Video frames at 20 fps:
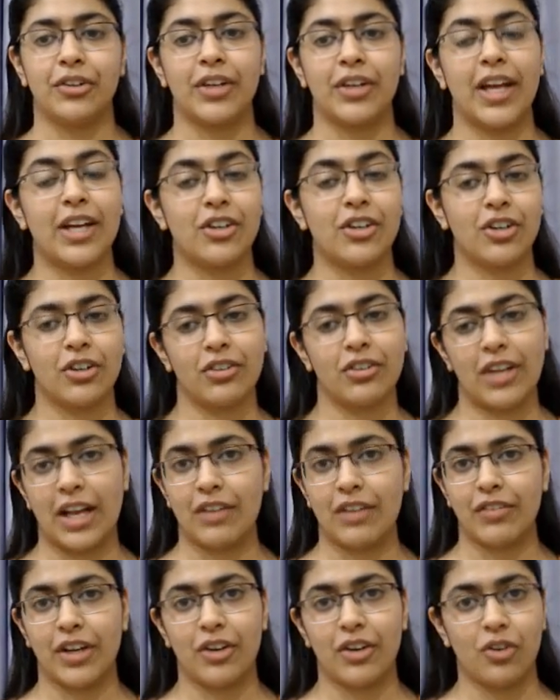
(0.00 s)
get
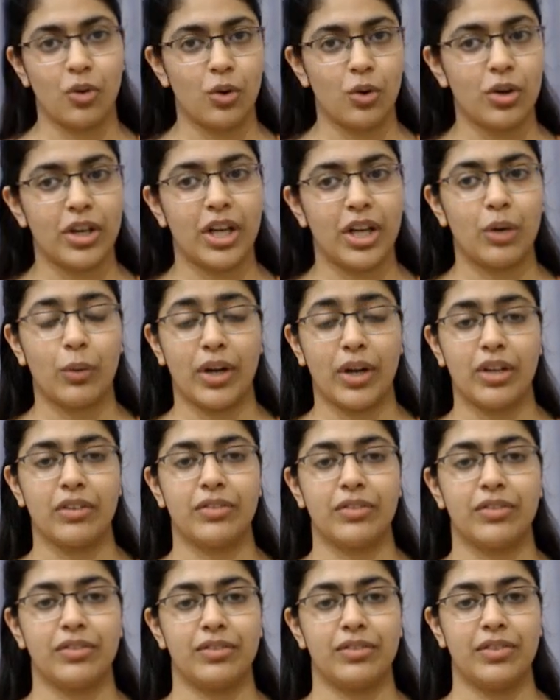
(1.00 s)
yourself enrolled in one
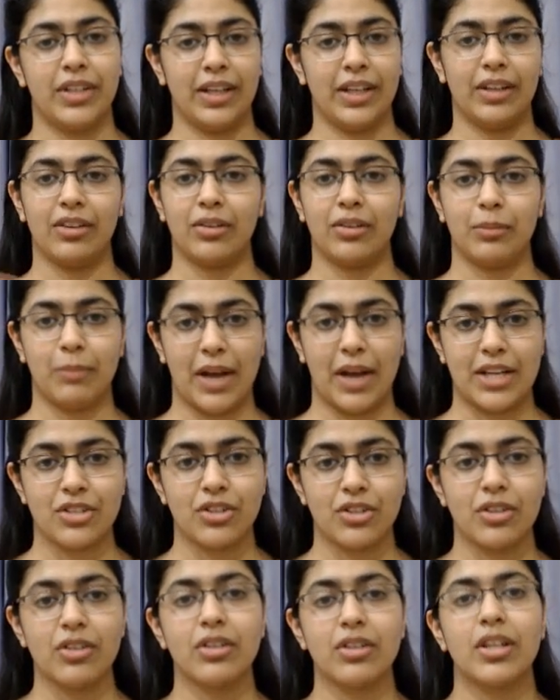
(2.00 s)
of these
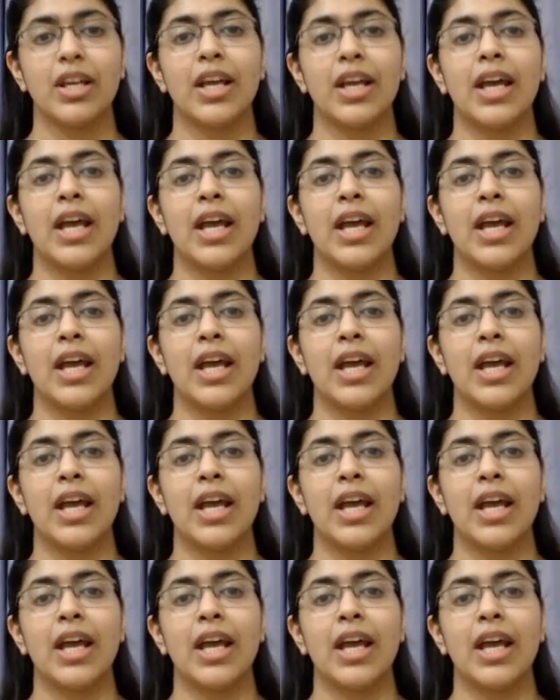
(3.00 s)
batches.